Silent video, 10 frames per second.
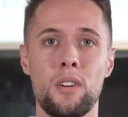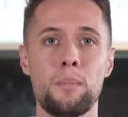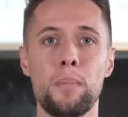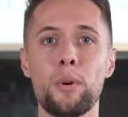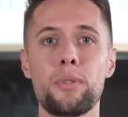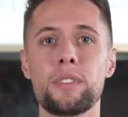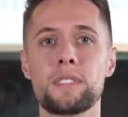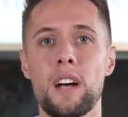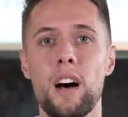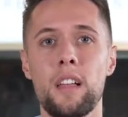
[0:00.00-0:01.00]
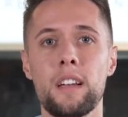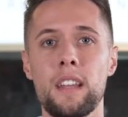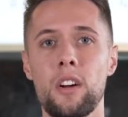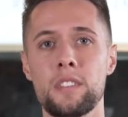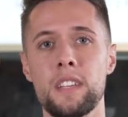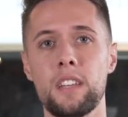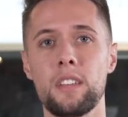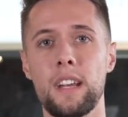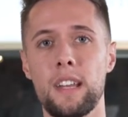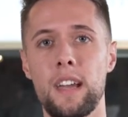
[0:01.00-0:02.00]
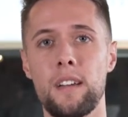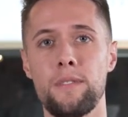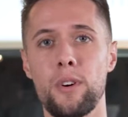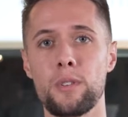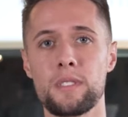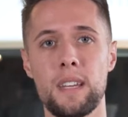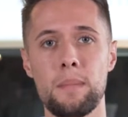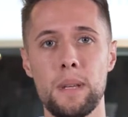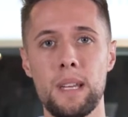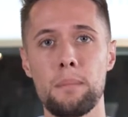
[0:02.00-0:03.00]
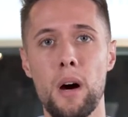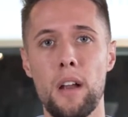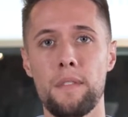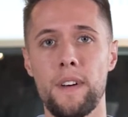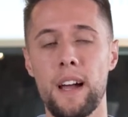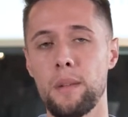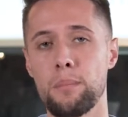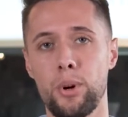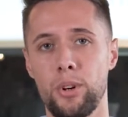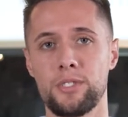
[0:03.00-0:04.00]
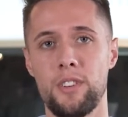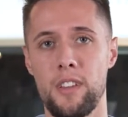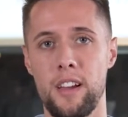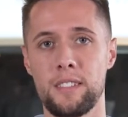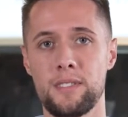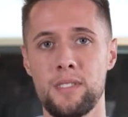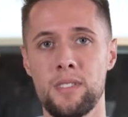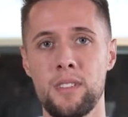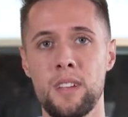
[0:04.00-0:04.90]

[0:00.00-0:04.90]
Both the solid and articulated AFOs can be modified and personalized.